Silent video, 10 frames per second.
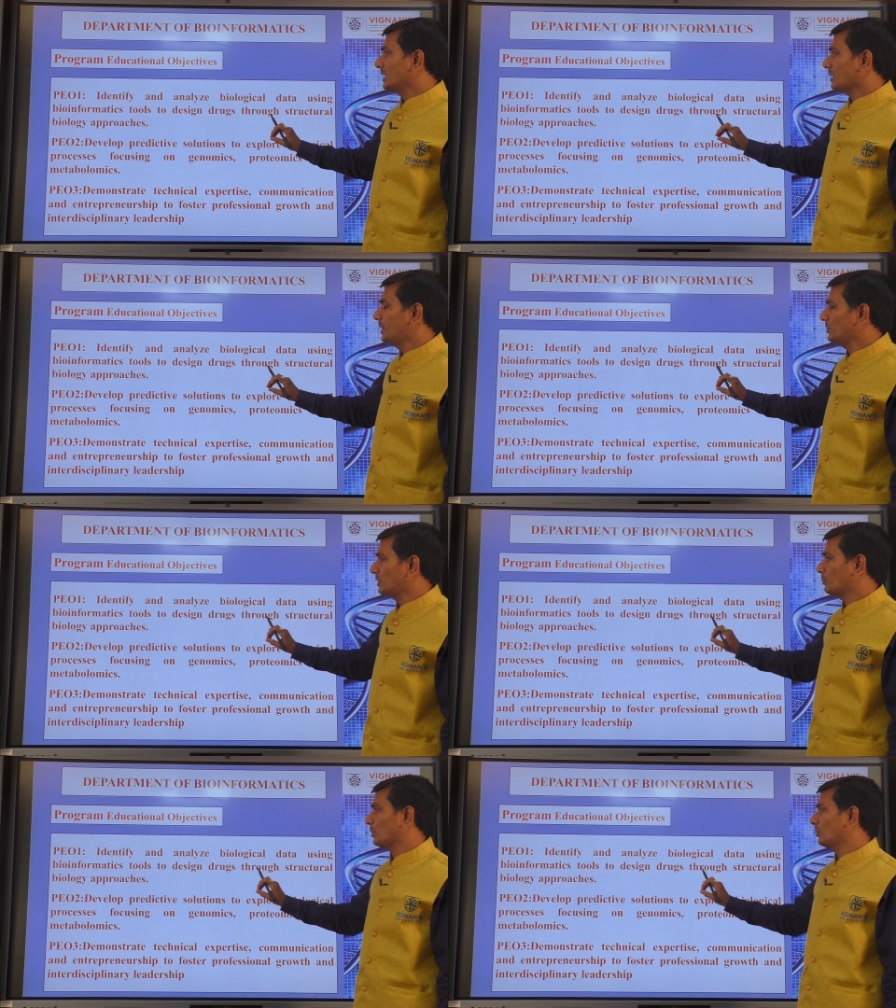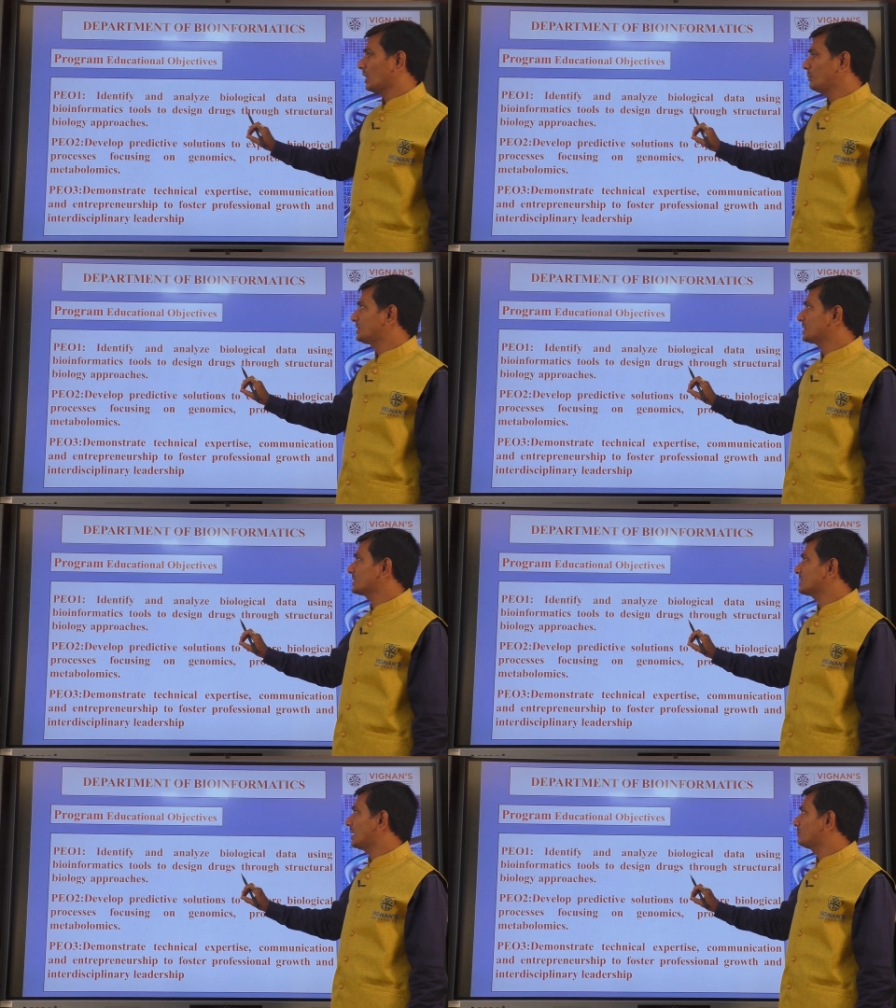Coming to the program
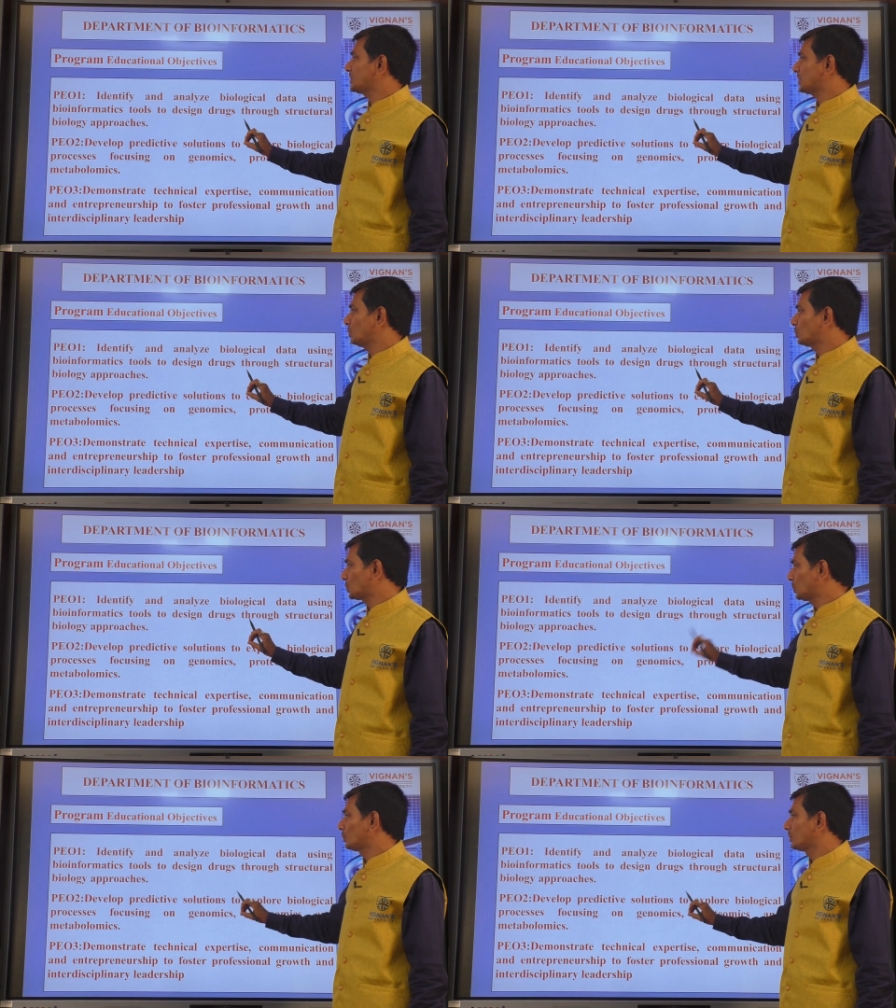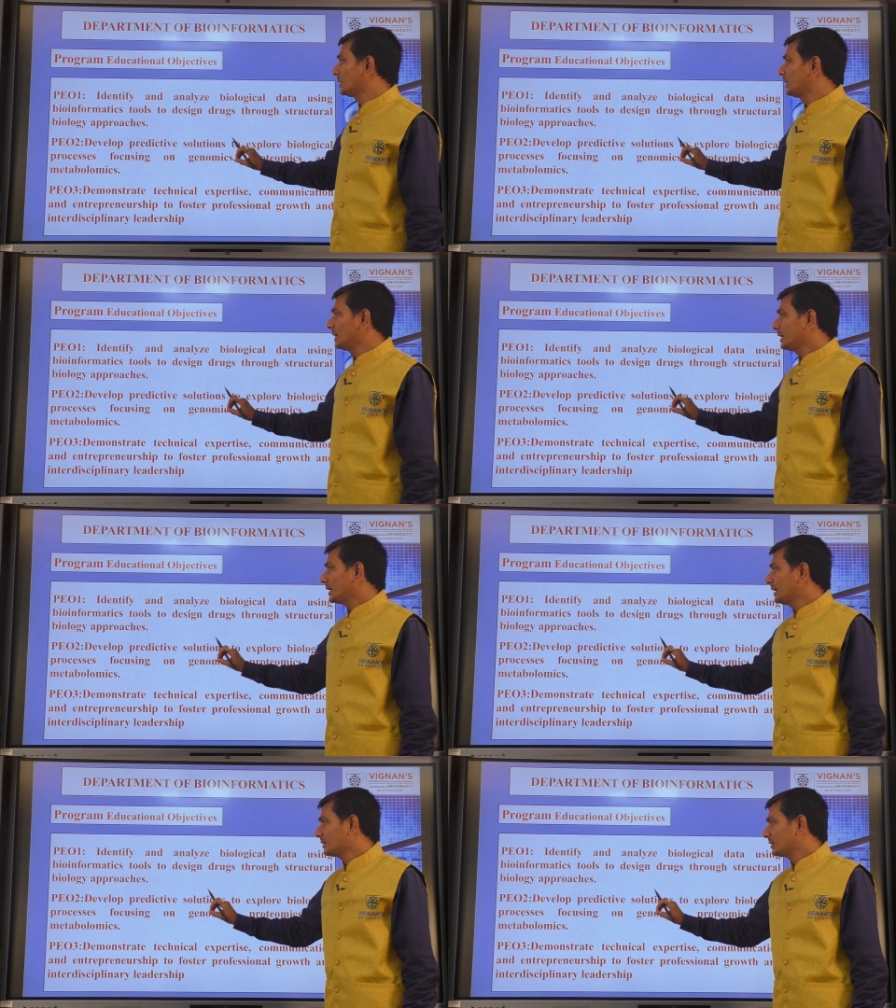educational objective 2,
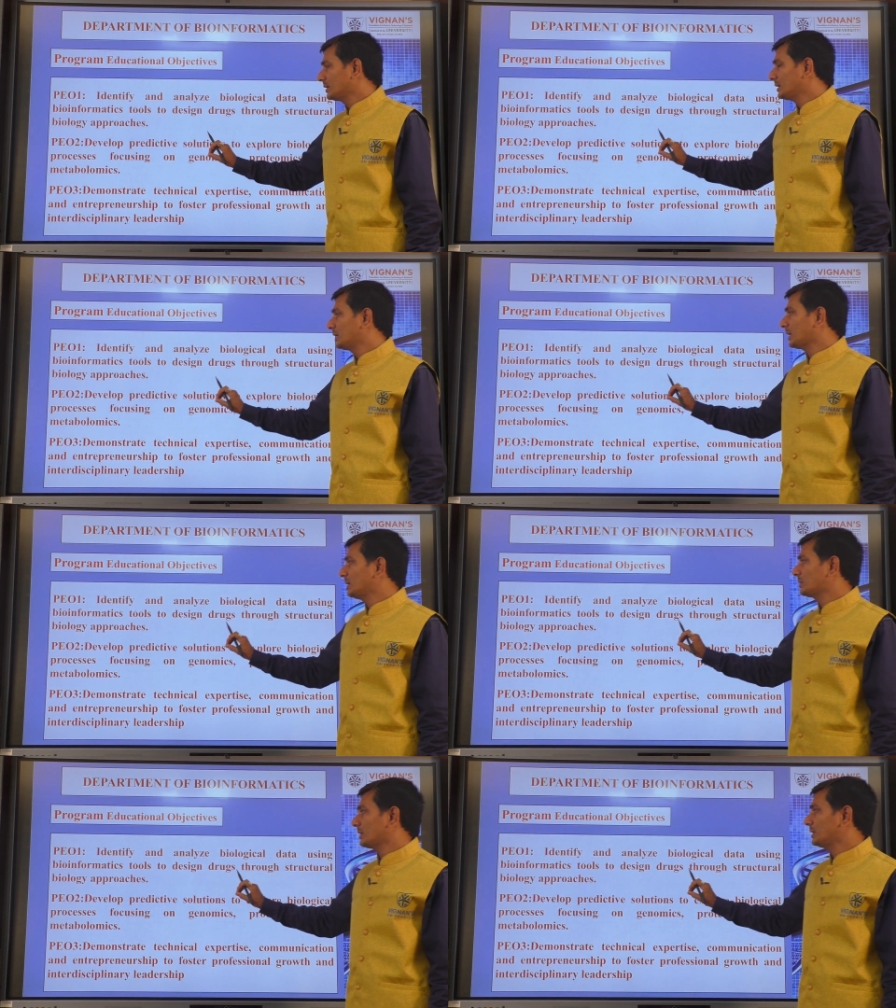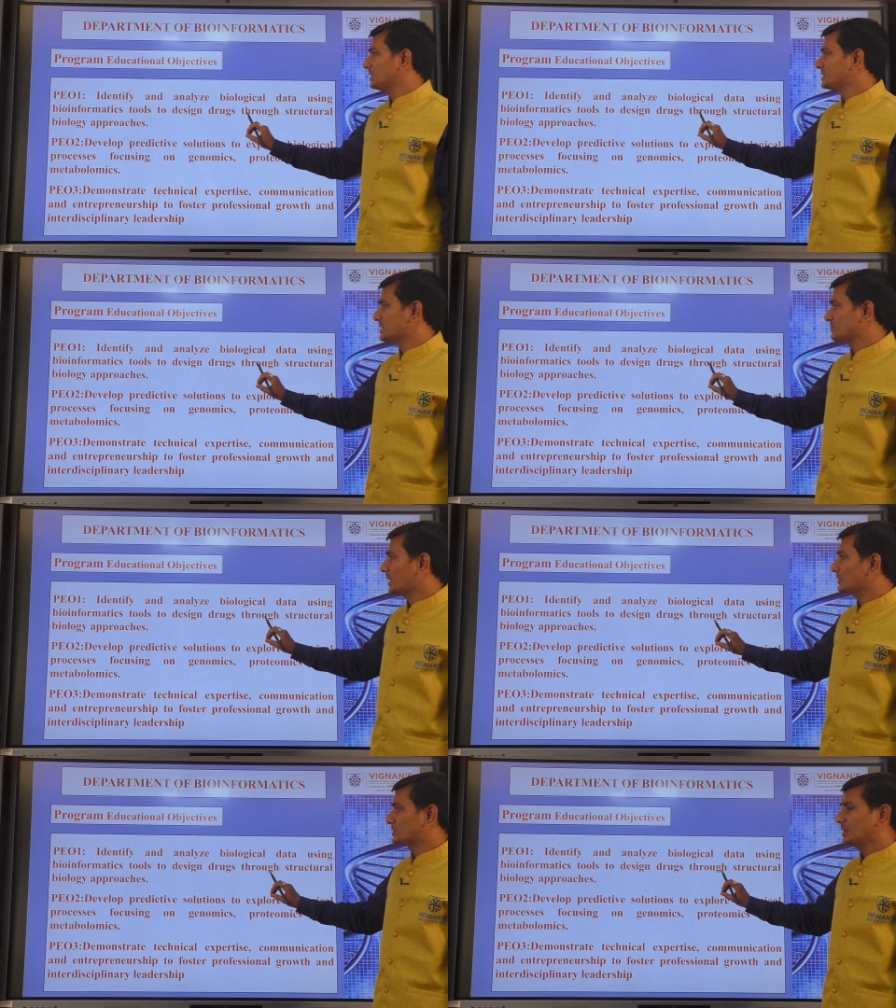it is as
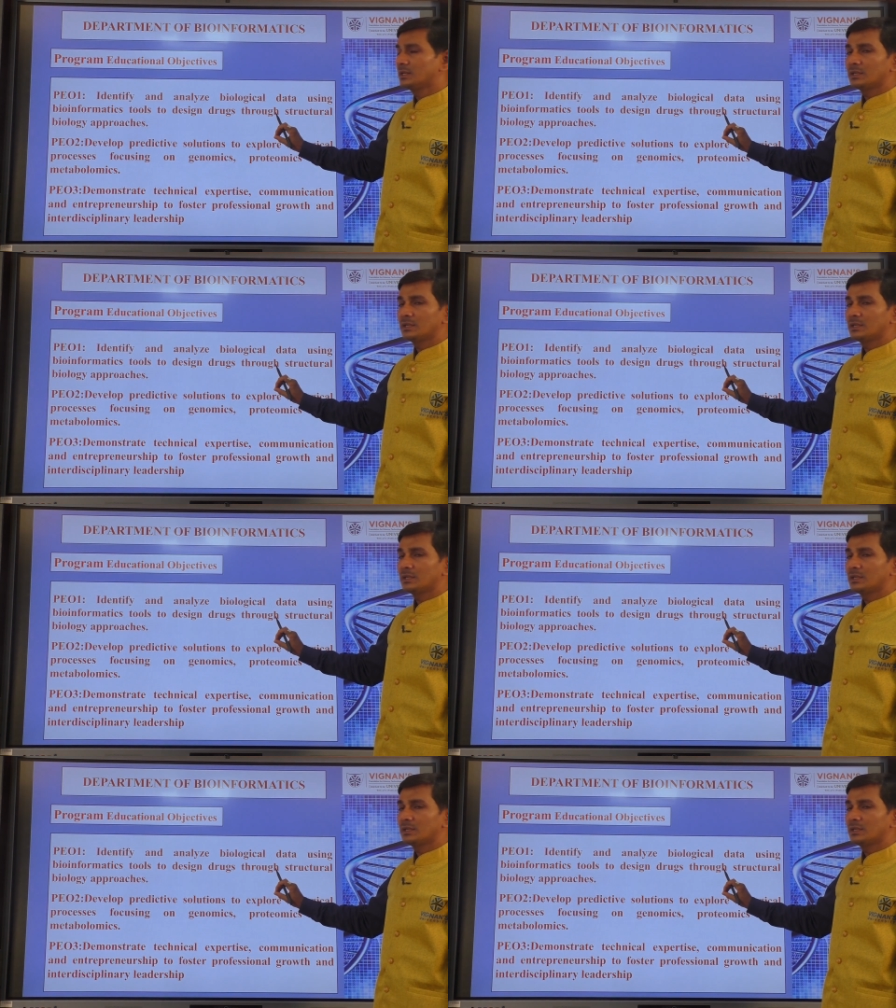follows: